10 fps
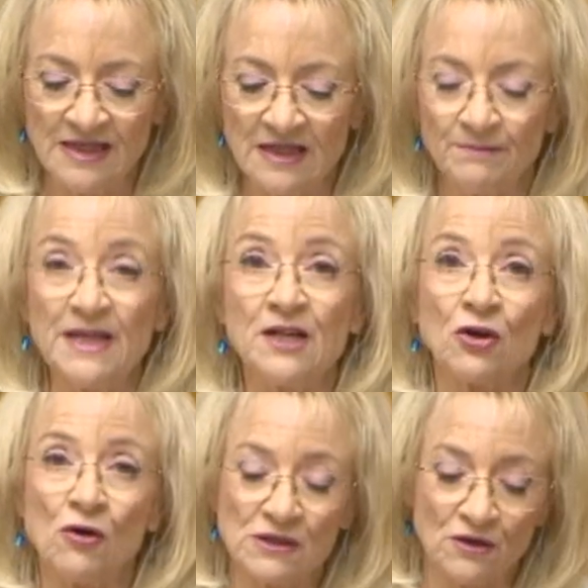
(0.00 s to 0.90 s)
Peter
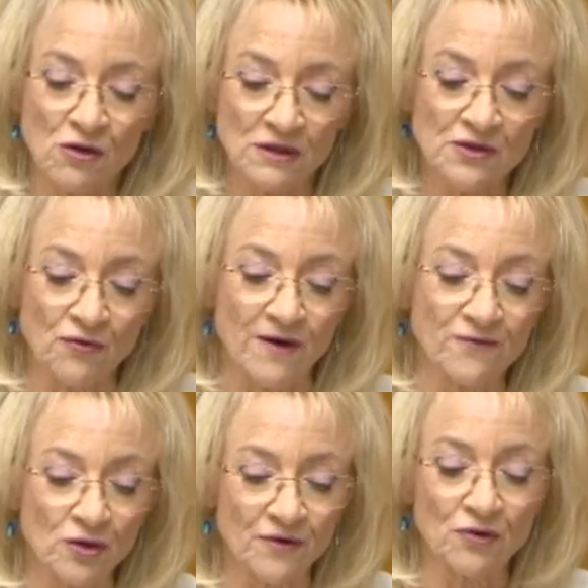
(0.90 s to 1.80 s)
Cosgrove
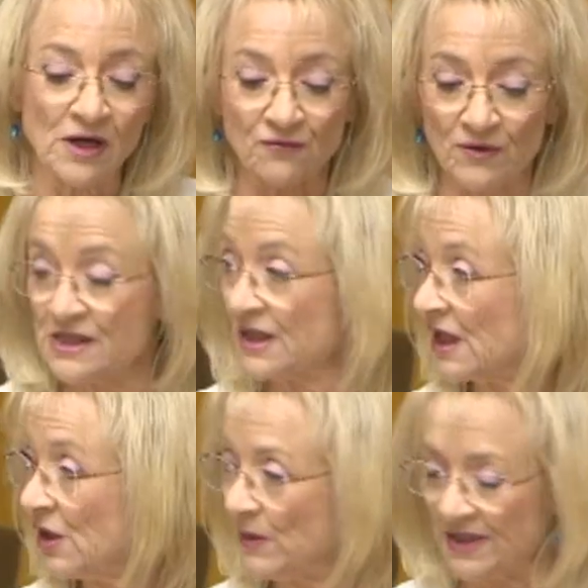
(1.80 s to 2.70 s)
got it right
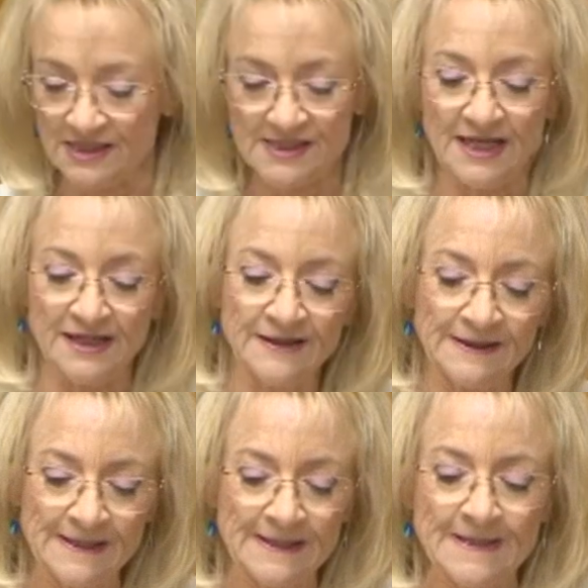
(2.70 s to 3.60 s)
recently when he said
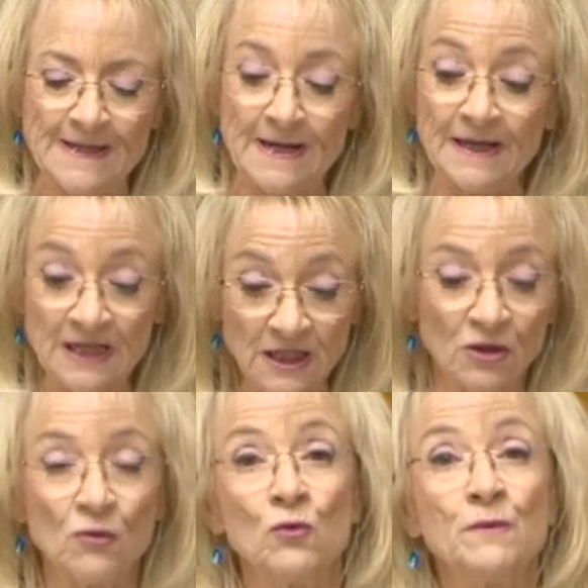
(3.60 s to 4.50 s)

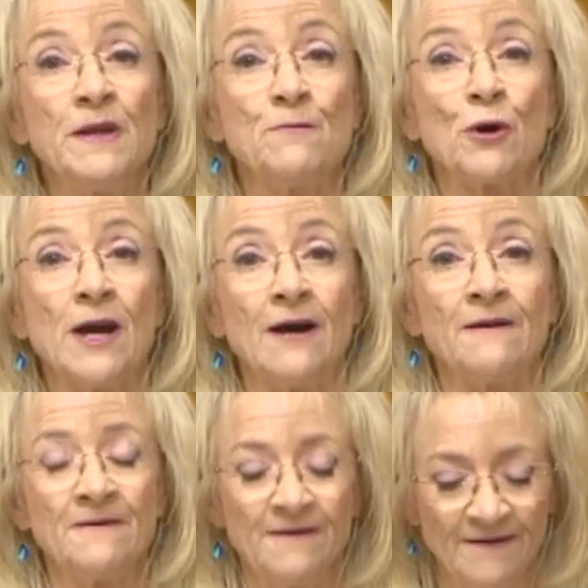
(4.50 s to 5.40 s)
Hitler would be proud.
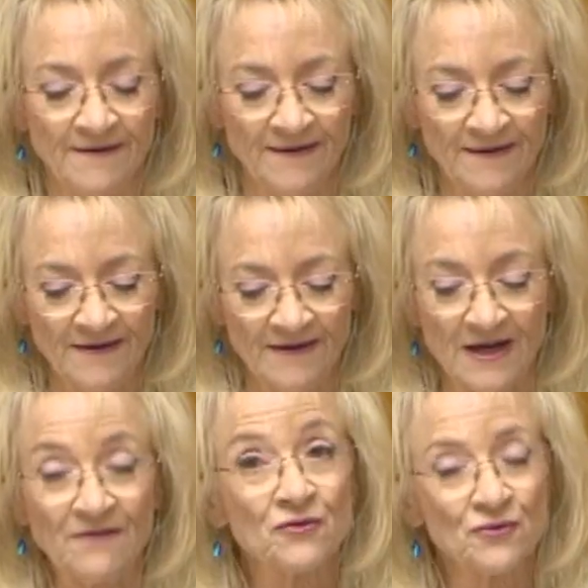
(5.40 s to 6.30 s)

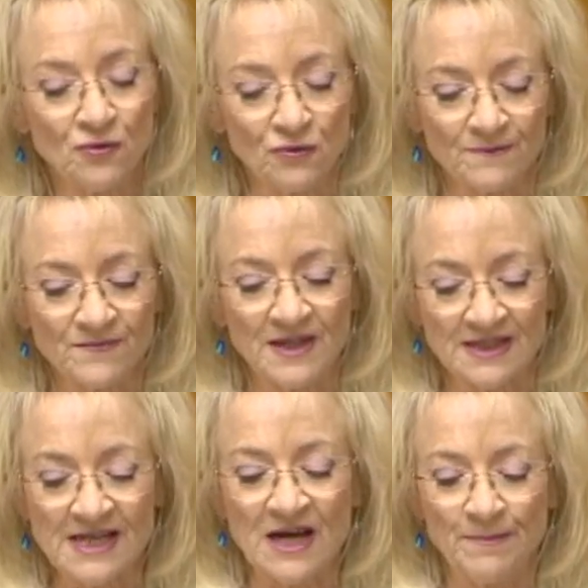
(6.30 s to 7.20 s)
After all,
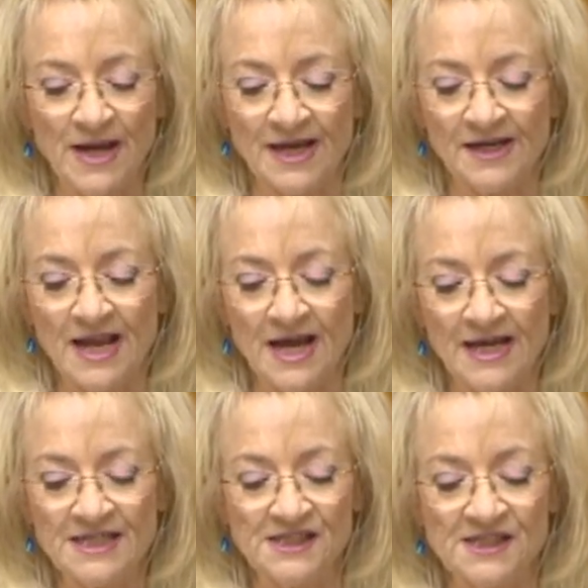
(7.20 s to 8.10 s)
that's how bad
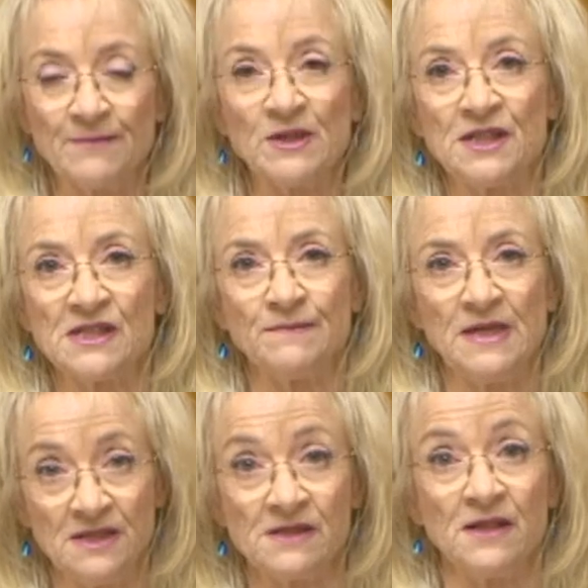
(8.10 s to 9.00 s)
anti-Semitism
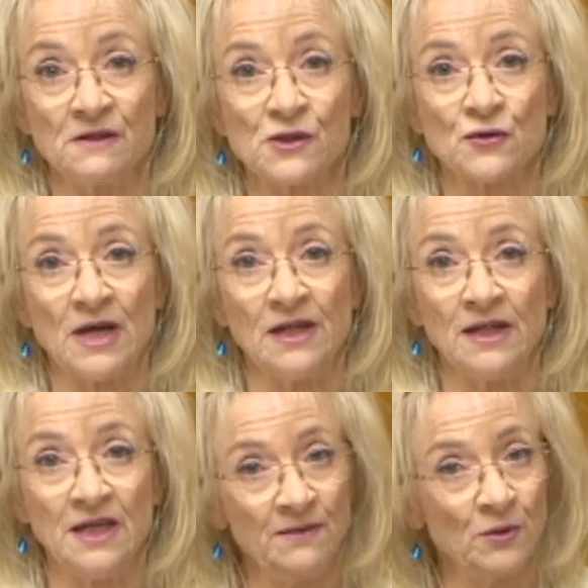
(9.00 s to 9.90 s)
is in Australia.
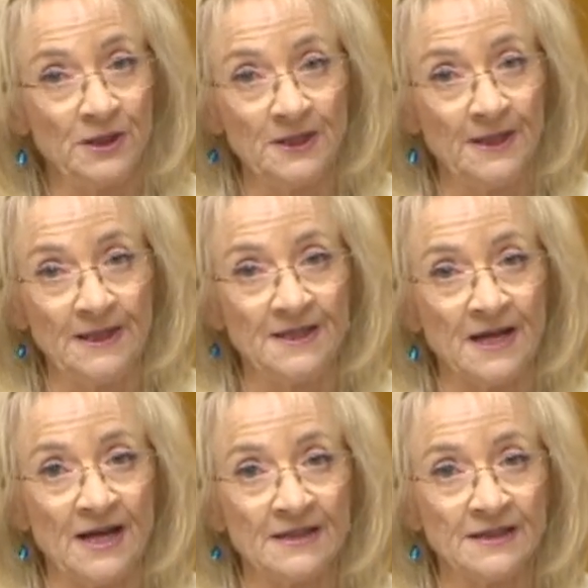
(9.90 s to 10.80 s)
Anybody in any
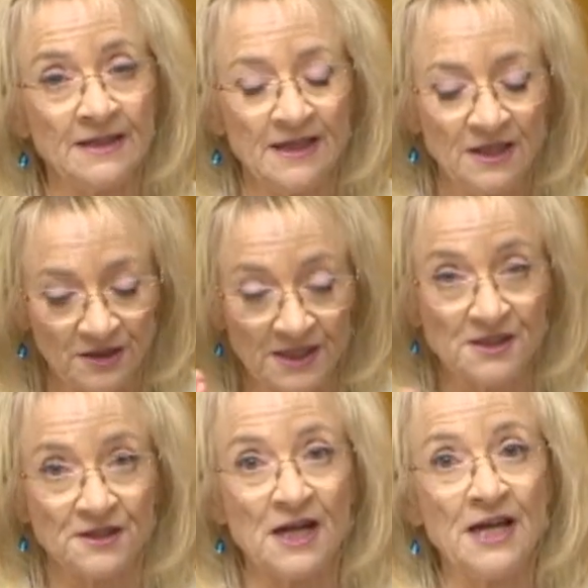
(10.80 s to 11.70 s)
doubt? You need
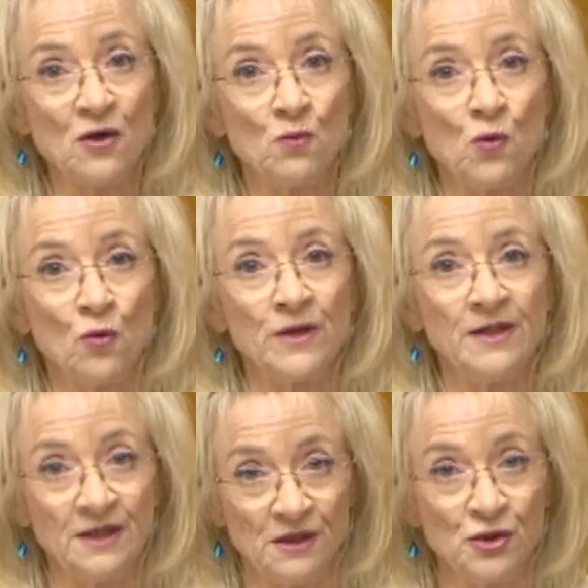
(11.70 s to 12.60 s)
to take a walk
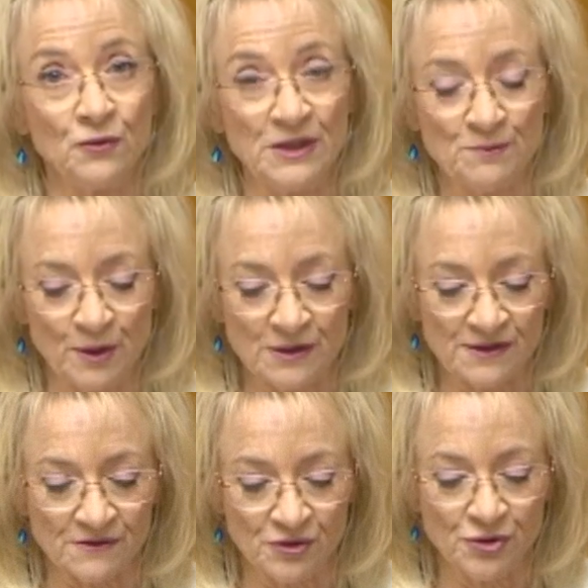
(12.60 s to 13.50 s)
in a Jewish
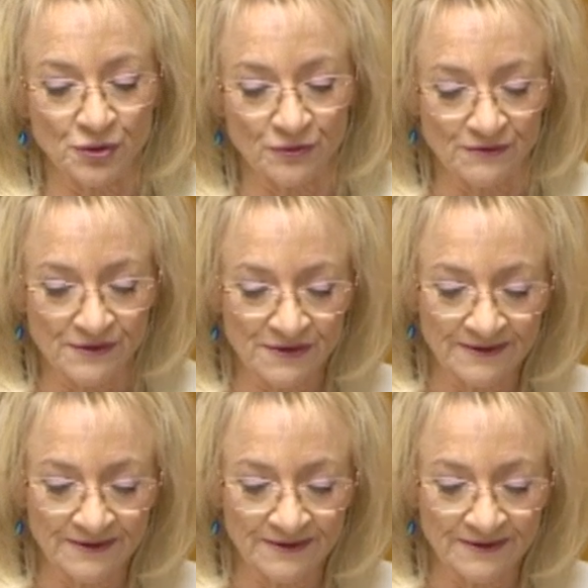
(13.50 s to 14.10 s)
person's shoes.